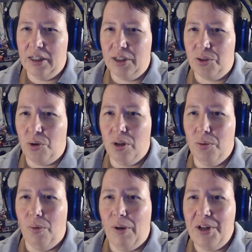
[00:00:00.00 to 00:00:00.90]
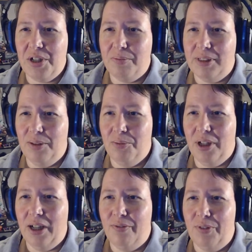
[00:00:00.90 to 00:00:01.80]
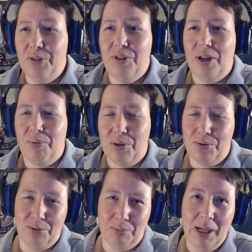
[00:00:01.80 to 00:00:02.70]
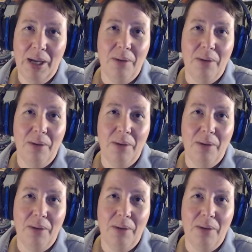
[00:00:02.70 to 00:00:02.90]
Coral will wash up somewhere and reunite with the group,